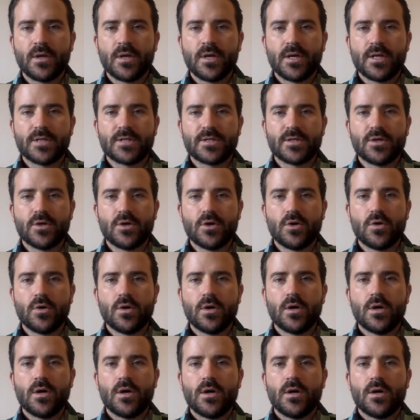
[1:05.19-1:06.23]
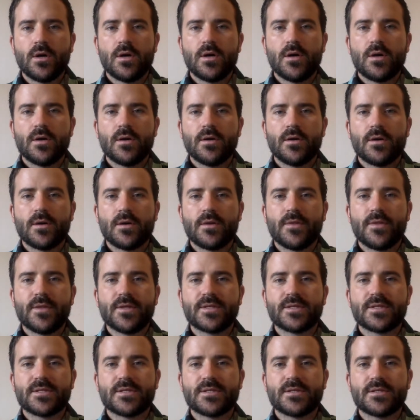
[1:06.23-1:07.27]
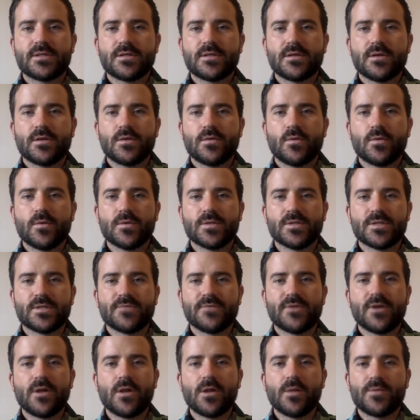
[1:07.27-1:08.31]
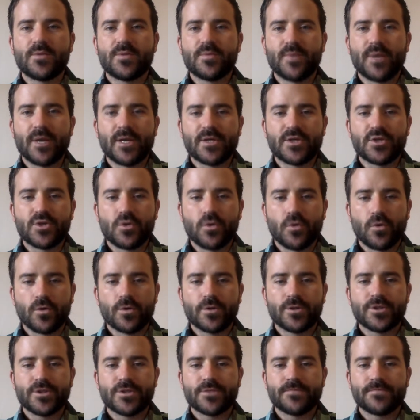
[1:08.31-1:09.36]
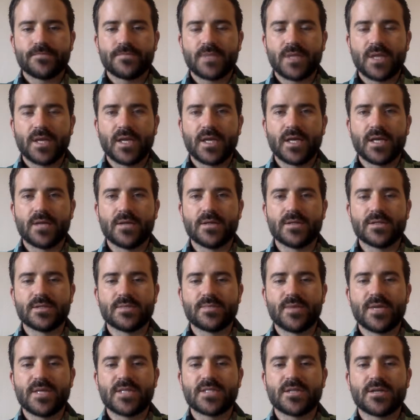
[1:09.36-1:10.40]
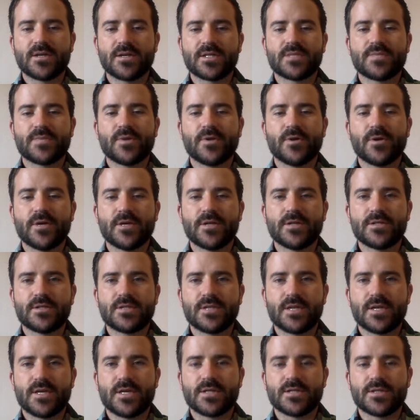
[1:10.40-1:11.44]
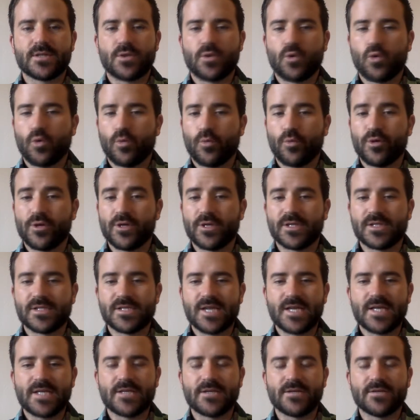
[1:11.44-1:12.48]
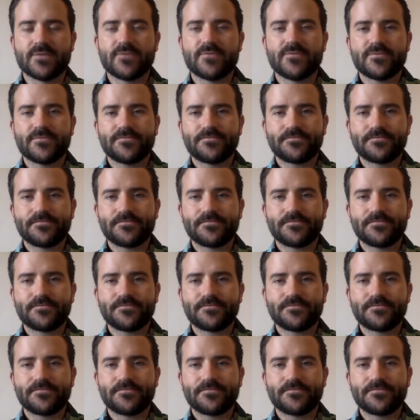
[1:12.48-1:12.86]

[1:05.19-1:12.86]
And so this was developed by George and is based on experience as a corporate executive